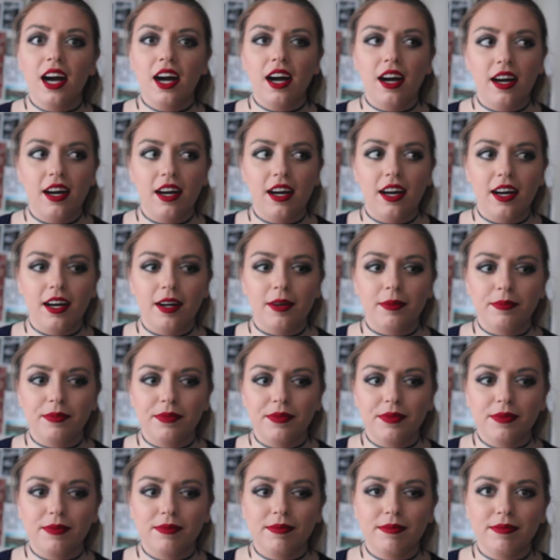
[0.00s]
The
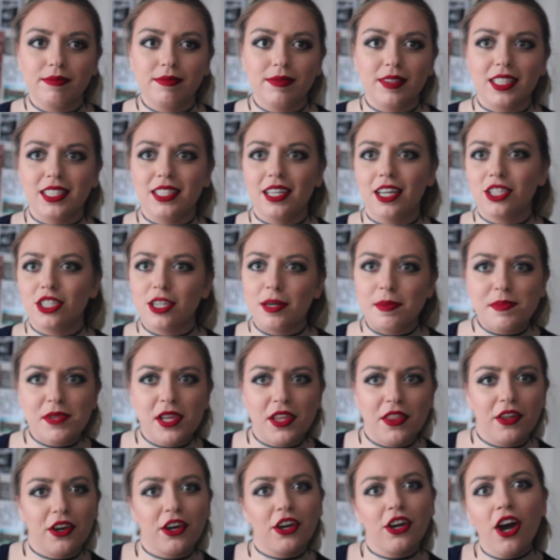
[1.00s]
touch-ups
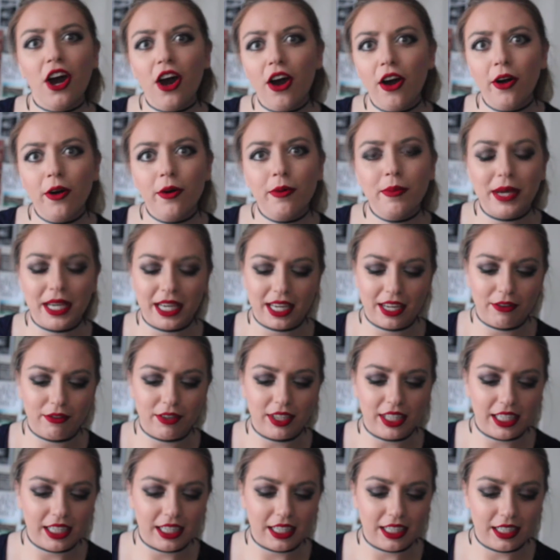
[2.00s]
on the go make it
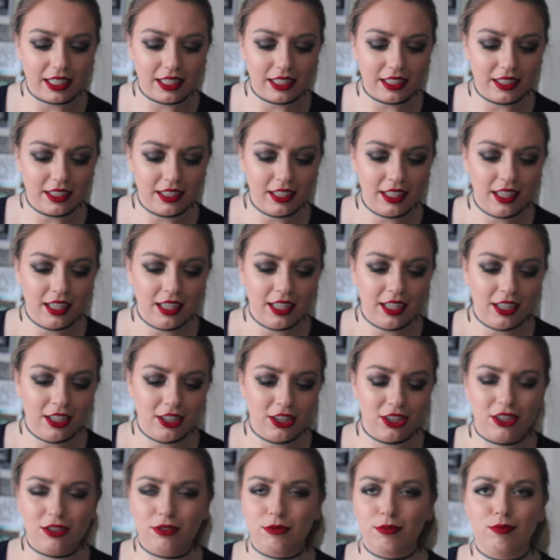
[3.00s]
really
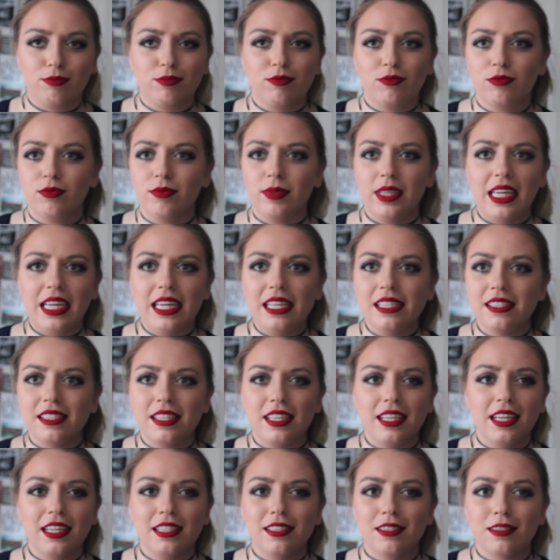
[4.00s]
just
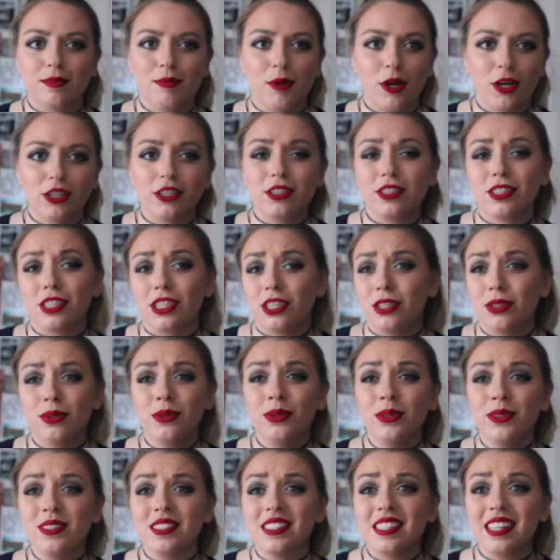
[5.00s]
easy and smart to
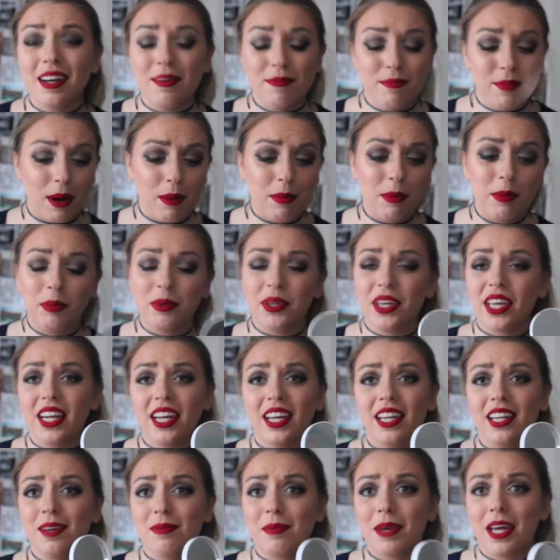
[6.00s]
use. I'm probably
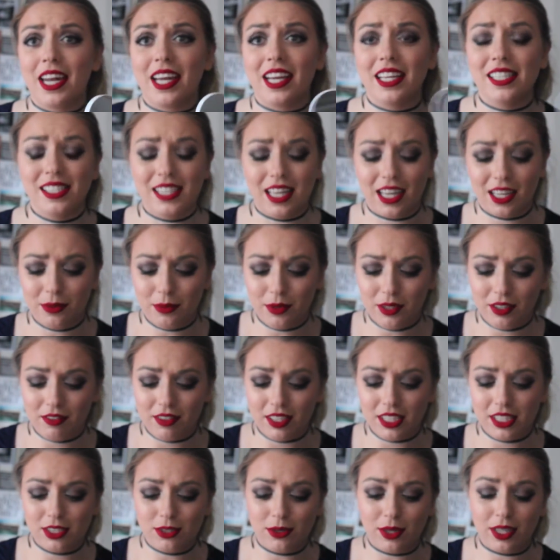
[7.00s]
gonna end up getting a second one of
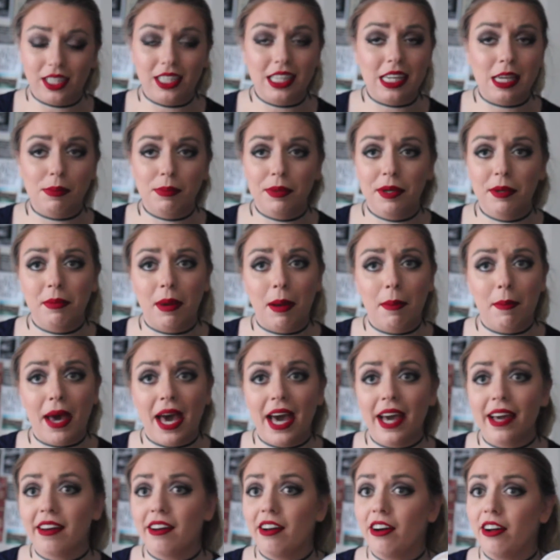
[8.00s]
these so I can keep it in my
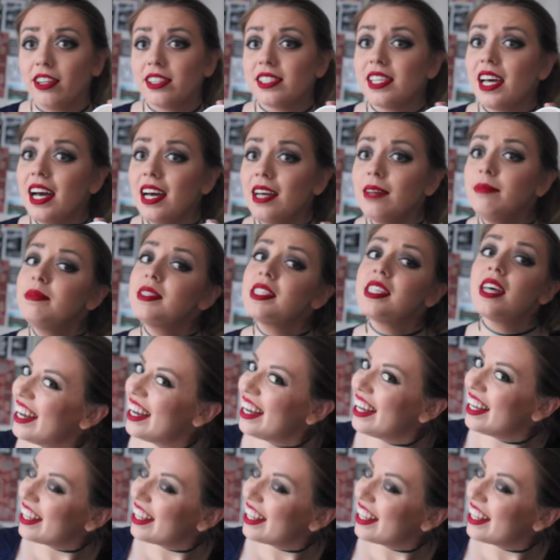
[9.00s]
bag at all times.